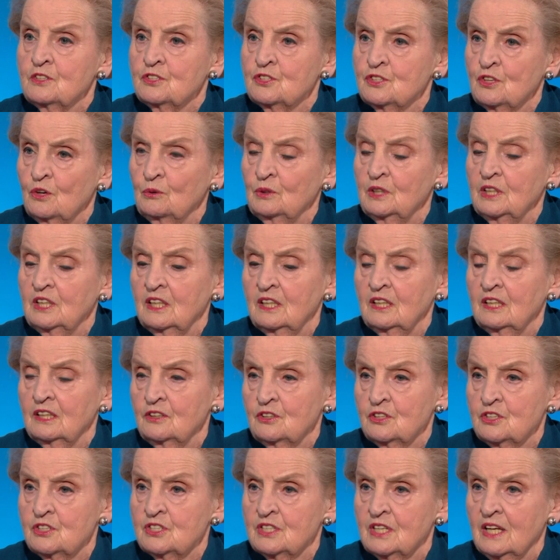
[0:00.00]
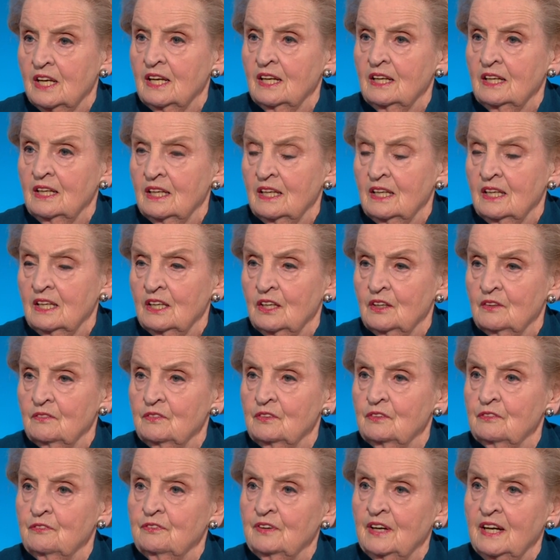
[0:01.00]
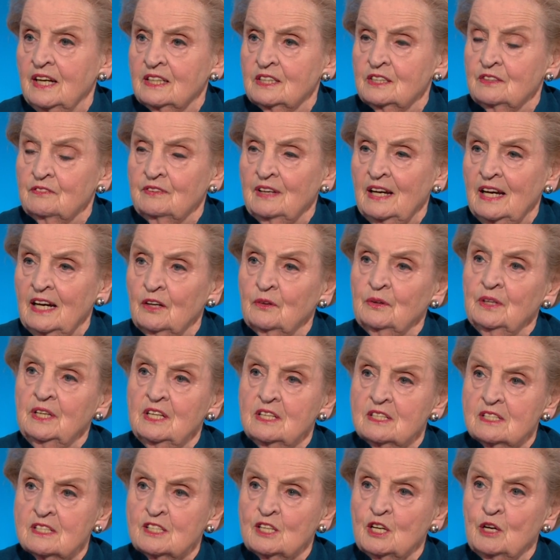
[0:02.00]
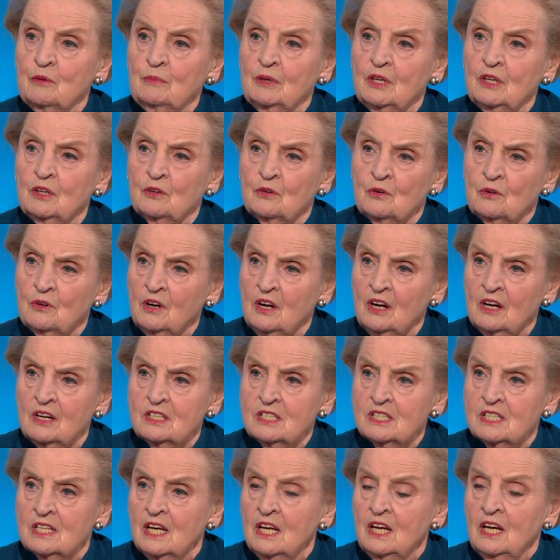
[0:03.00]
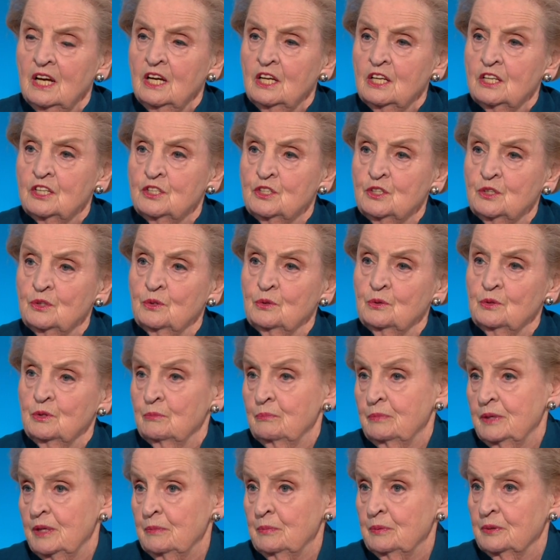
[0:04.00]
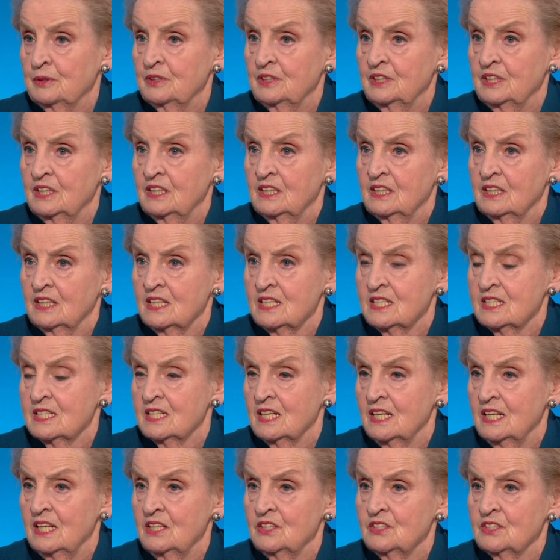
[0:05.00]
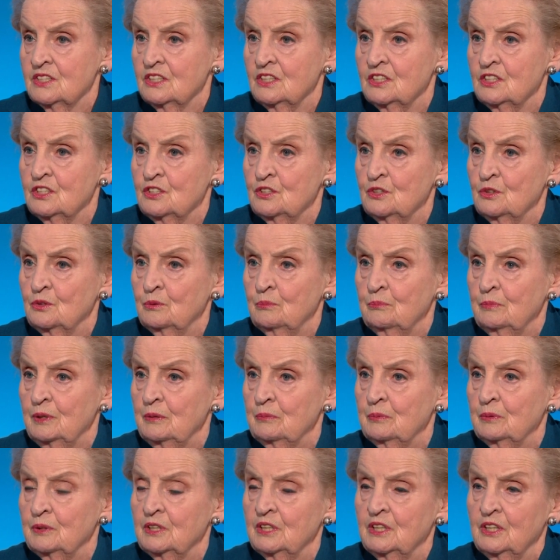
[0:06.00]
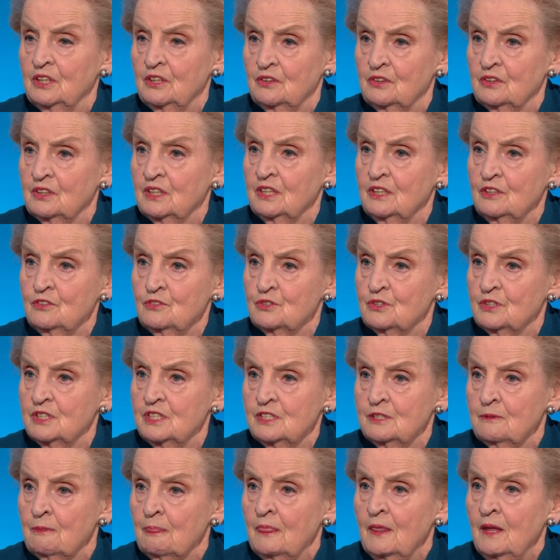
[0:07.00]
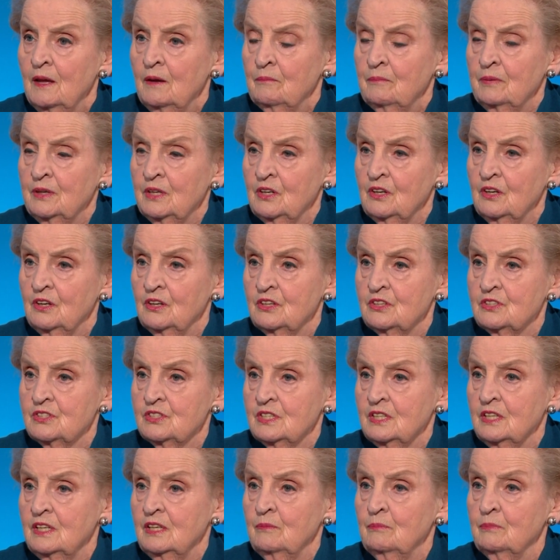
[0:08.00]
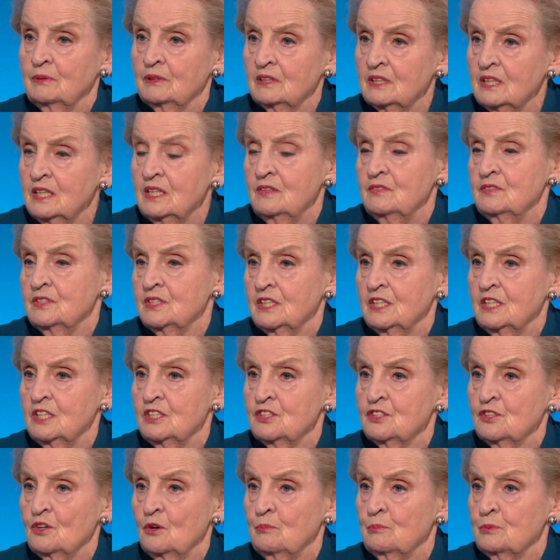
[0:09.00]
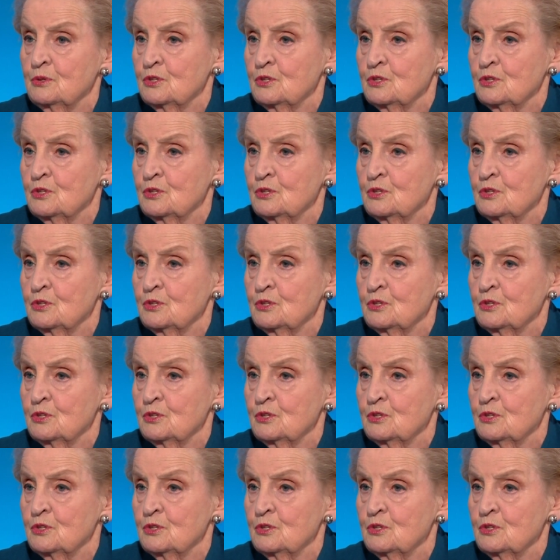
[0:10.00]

so little understanding of the fact of how he is coming across to the people of the United States and to people in other countries because he believes that he's so